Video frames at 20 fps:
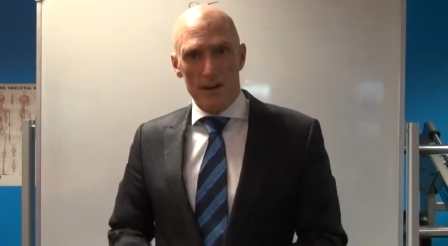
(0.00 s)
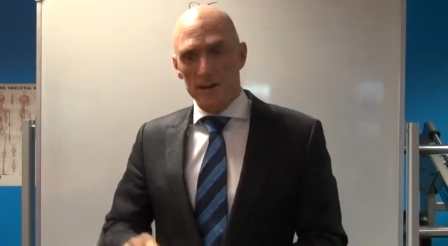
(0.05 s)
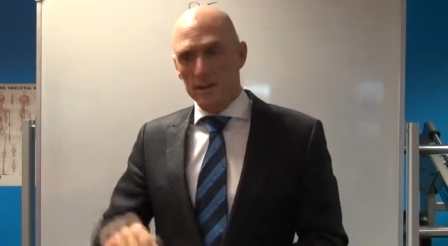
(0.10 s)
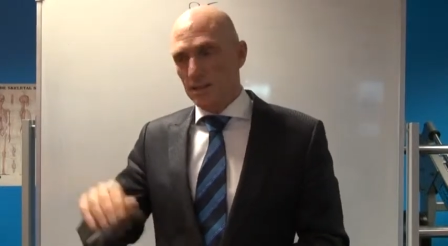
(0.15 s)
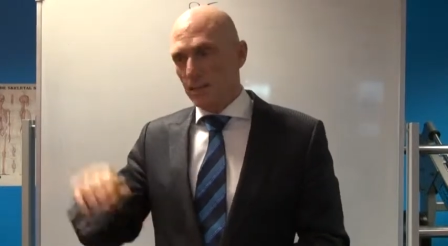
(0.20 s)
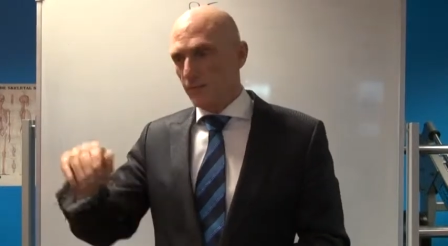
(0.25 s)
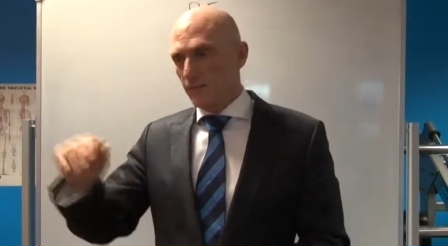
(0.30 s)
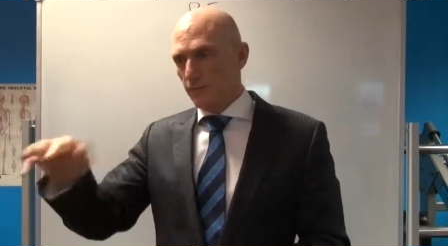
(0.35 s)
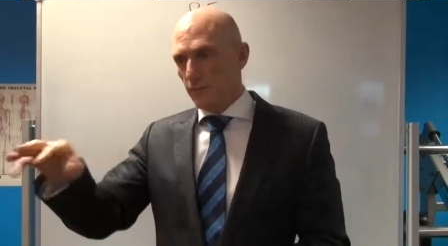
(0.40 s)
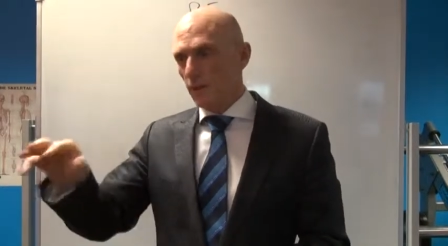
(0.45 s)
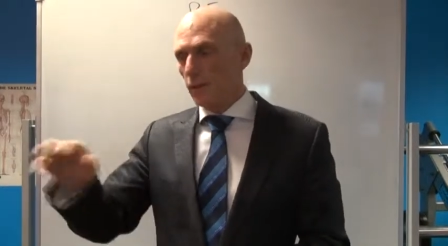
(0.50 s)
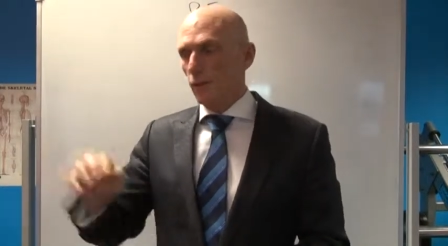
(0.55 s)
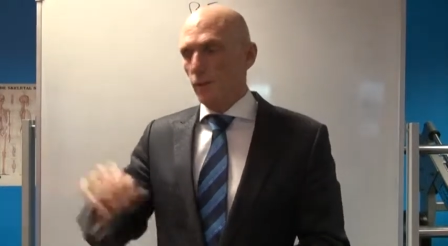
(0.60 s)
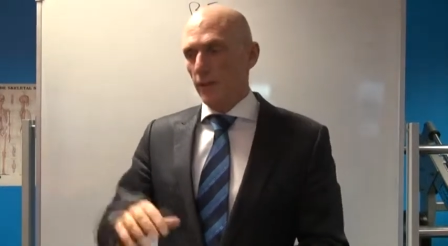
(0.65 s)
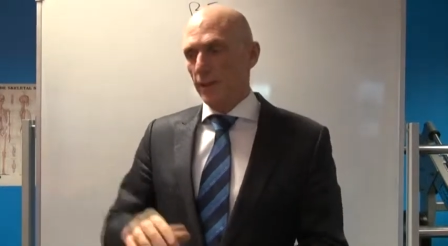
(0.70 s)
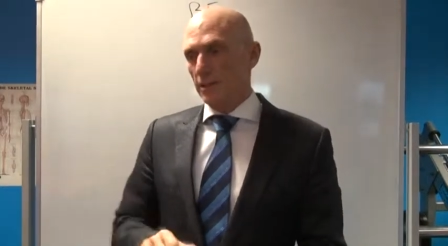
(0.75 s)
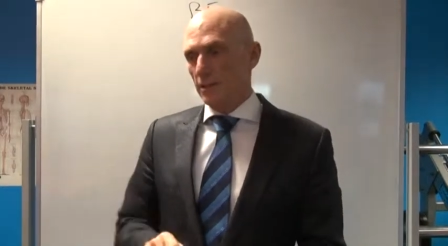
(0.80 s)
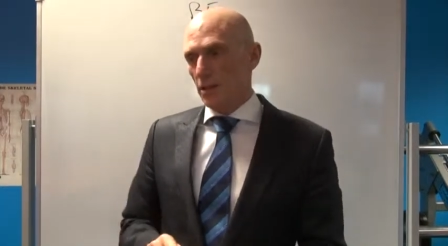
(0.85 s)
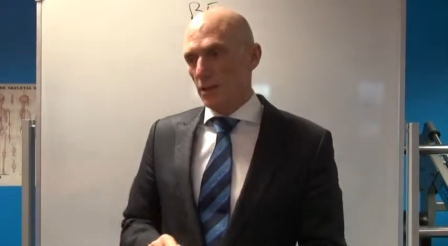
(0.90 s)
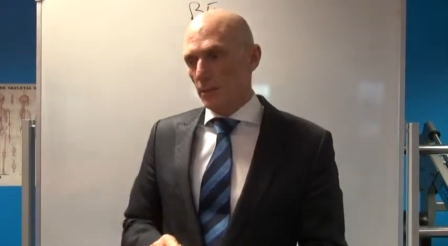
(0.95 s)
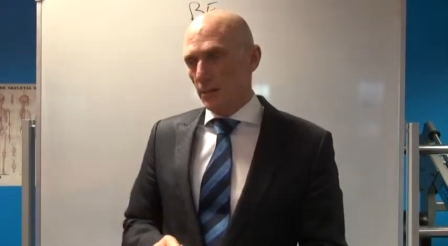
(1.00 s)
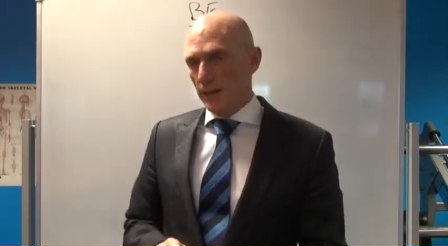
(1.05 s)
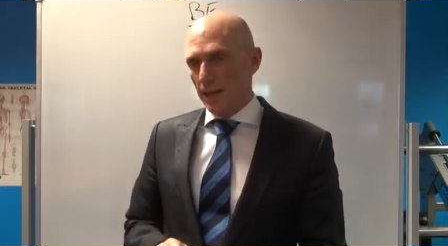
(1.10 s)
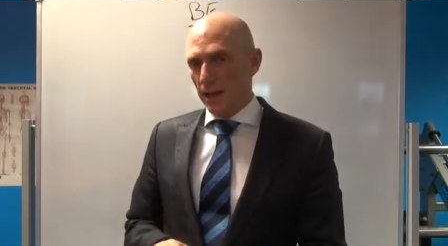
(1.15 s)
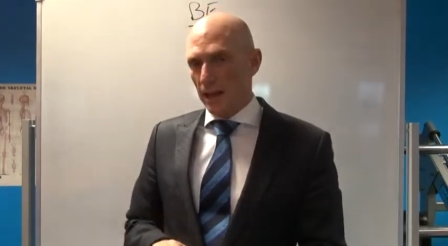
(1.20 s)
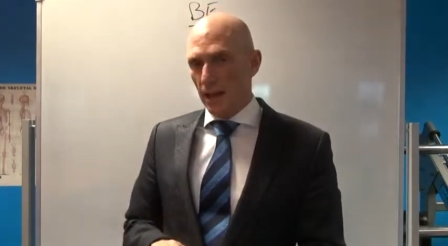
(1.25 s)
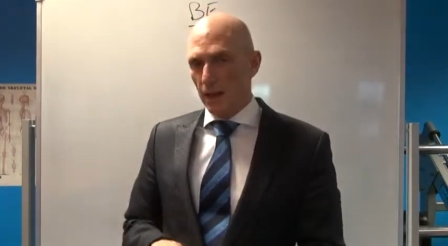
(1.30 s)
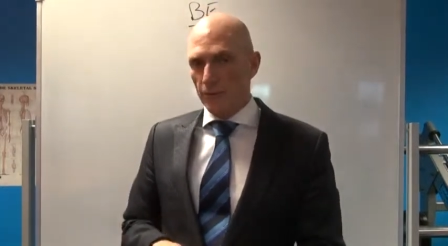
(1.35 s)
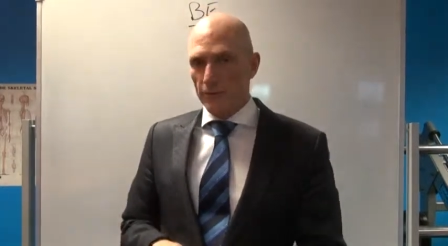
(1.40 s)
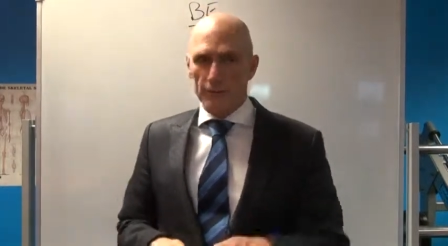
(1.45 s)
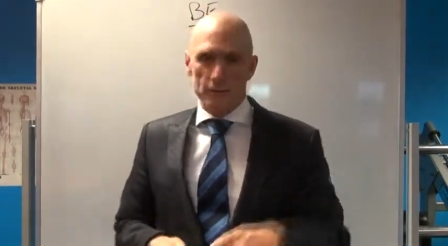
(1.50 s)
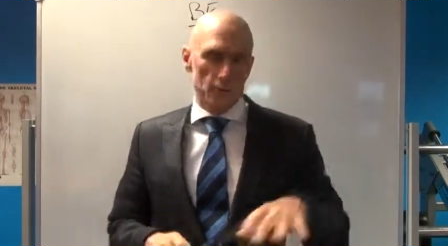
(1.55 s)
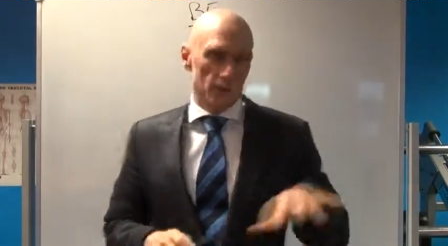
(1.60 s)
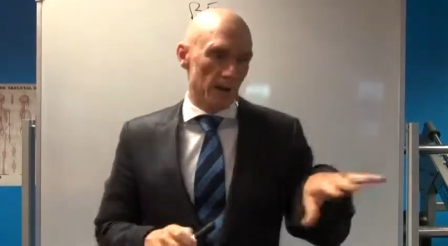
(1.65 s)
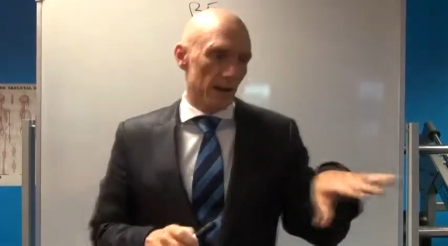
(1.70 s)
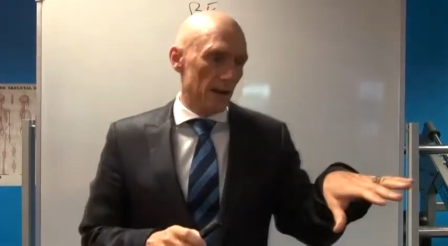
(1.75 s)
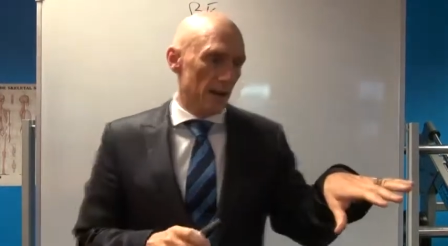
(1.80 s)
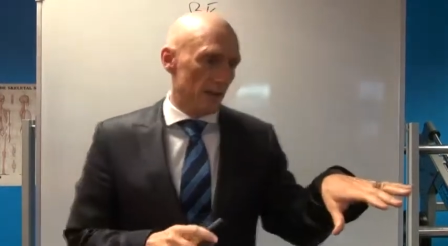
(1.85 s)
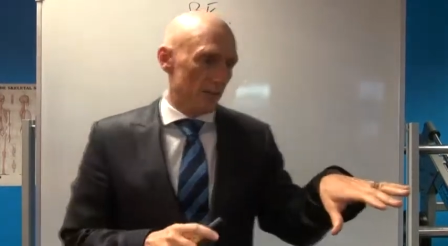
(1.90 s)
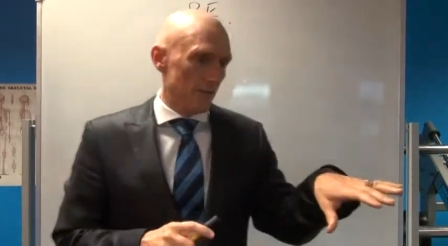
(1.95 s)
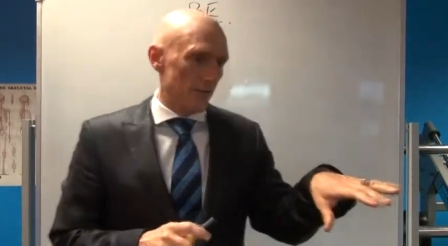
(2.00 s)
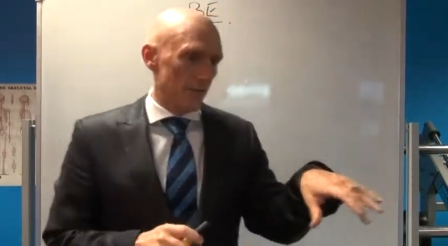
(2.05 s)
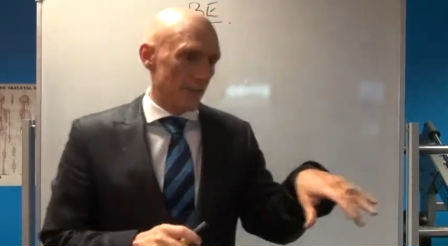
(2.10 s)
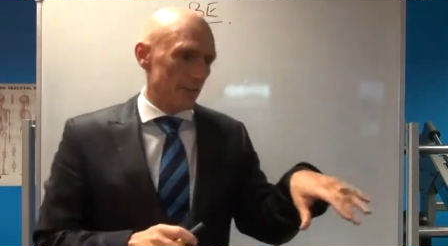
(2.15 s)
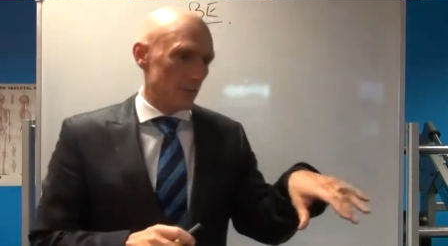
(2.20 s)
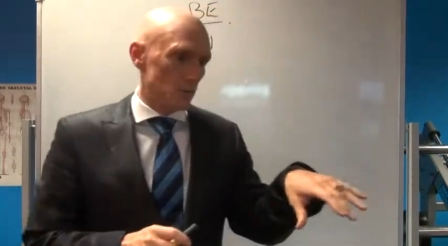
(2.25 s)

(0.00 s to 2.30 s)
You see food, or that's so many calories, or can't have that,